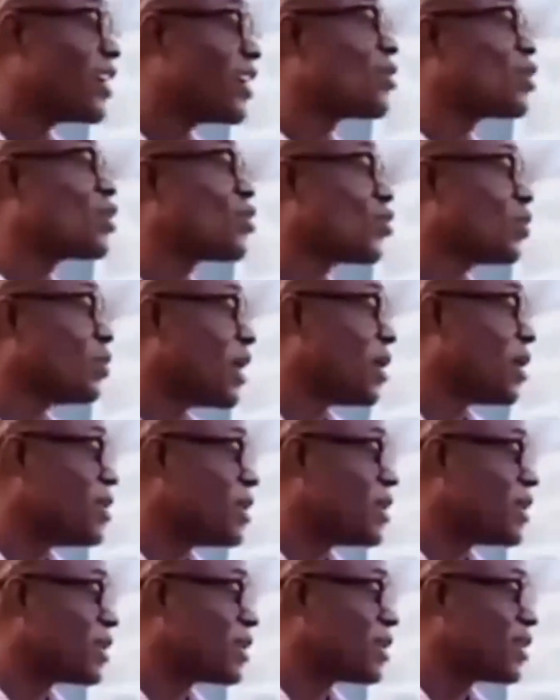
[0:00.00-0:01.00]
important
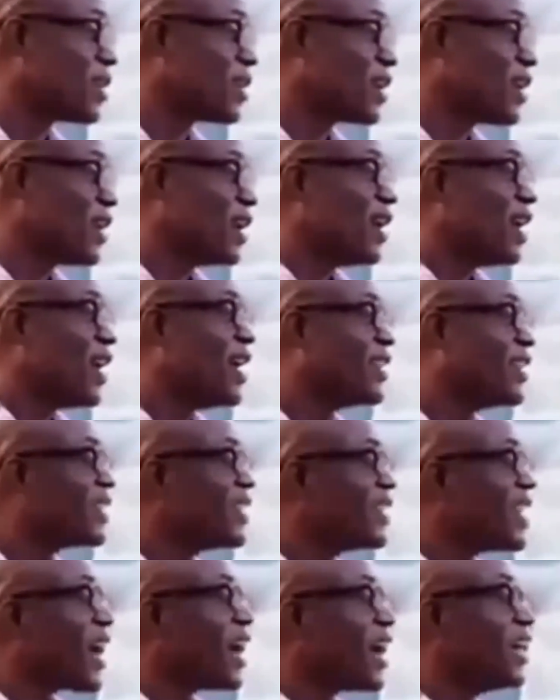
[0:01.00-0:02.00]
pastor bruchin so wa ten
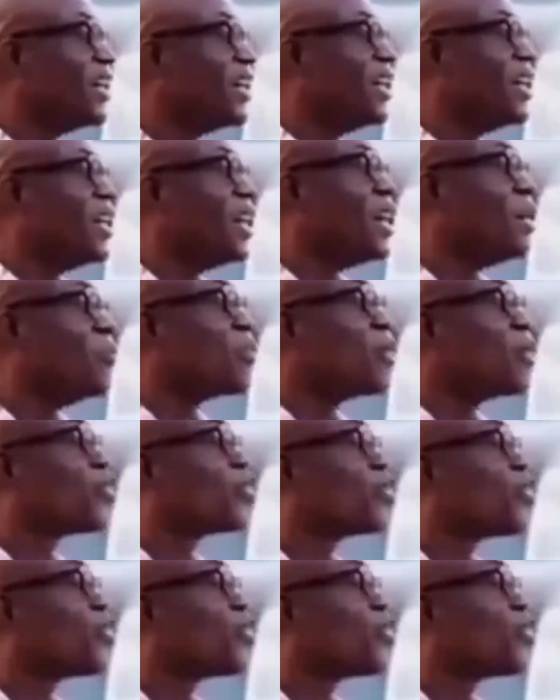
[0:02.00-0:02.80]
so aban adwuma